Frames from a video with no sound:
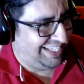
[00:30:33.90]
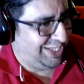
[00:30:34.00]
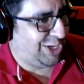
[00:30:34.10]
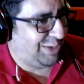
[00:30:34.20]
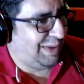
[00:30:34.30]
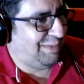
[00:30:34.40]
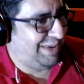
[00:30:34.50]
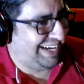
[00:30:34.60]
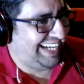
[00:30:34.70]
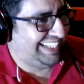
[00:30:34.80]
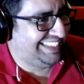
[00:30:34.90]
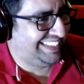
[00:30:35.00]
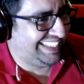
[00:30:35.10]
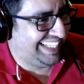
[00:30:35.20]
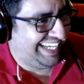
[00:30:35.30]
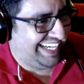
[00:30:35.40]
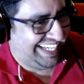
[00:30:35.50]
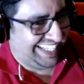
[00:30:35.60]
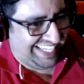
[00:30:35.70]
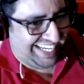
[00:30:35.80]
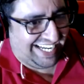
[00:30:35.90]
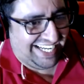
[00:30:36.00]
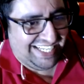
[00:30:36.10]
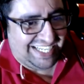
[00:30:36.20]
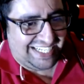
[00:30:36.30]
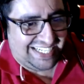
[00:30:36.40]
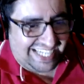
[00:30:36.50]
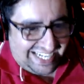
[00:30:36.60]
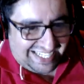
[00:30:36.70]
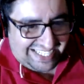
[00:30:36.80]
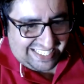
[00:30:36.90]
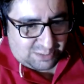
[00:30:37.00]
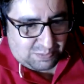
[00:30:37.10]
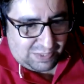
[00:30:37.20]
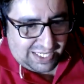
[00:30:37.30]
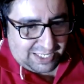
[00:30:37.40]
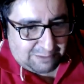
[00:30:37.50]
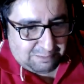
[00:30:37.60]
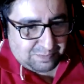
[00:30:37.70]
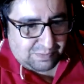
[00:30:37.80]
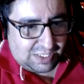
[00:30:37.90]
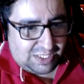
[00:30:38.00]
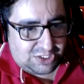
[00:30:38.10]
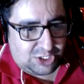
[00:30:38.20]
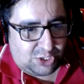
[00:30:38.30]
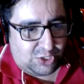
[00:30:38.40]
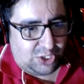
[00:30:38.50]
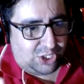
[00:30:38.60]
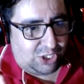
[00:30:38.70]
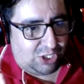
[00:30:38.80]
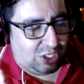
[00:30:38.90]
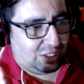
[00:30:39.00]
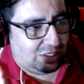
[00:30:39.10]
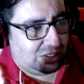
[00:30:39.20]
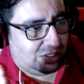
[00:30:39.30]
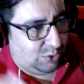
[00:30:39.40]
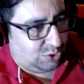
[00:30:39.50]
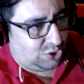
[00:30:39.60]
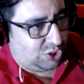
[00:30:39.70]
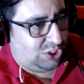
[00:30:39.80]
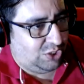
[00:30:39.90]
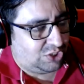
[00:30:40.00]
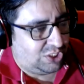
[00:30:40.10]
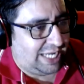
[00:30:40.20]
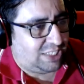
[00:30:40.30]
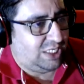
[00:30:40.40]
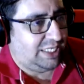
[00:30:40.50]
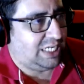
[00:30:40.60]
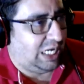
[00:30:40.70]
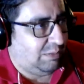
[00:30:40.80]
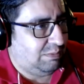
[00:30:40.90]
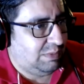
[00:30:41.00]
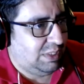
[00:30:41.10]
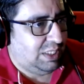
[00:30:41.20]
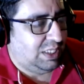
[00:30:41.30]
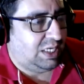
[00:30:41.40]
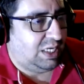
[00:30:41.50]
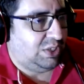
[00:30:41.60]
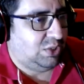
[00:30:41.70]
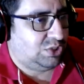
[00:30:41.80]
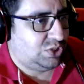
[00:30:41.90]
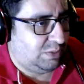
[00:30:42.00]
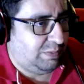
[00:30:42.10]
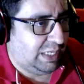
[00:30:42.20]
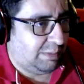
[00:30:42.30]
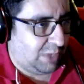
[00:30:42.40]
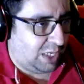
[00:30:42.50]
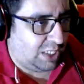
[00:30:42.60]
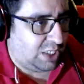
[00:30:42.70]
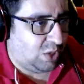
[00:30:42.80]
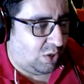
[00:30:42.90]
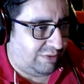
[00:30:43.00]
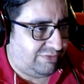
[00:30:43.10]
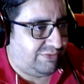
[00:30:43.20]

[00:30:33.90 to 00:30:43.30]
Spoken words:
you remember us, yeah, yeah. Great Geese player. So you should actually come. You should be a part of